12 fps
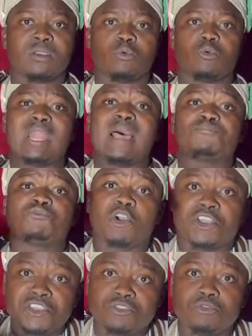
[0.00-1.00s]
What I'm
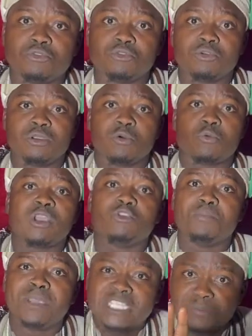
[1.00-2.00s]
talking to you, when
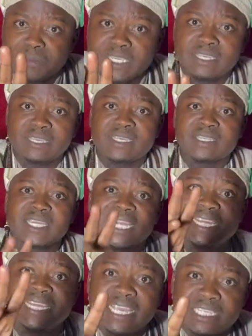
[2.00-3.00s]
you meet me
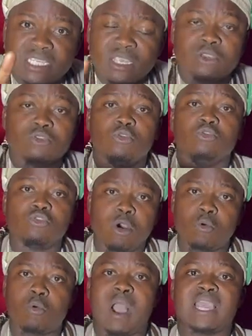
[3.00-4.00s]
3 days, you will
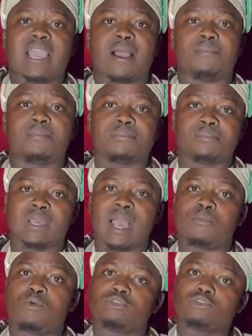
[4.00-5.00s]
know who I am.
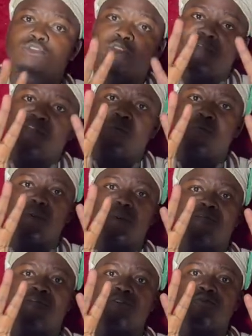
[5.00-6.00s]
I'm going to solve your
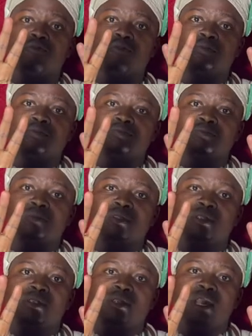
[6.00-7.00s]
problem for you.
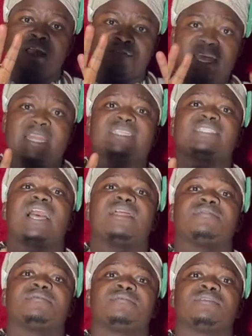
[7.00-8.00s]
I
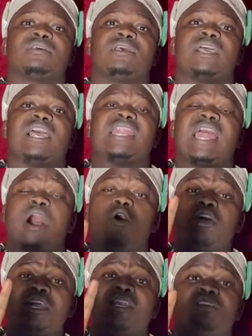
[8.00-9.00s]
understand. And I
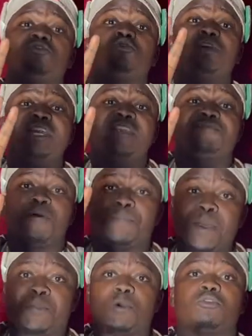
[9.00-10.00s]
already doing it for
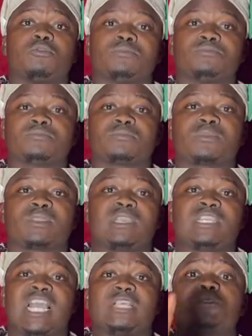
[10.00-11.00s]
people.
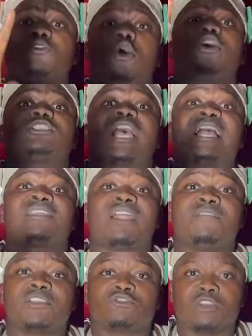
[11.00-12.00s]
Just because I
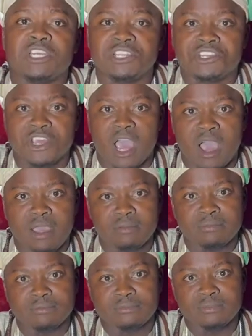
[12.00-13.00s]
travel to India.
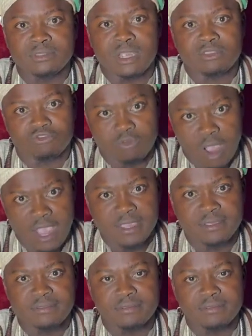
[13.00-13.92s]
That's why.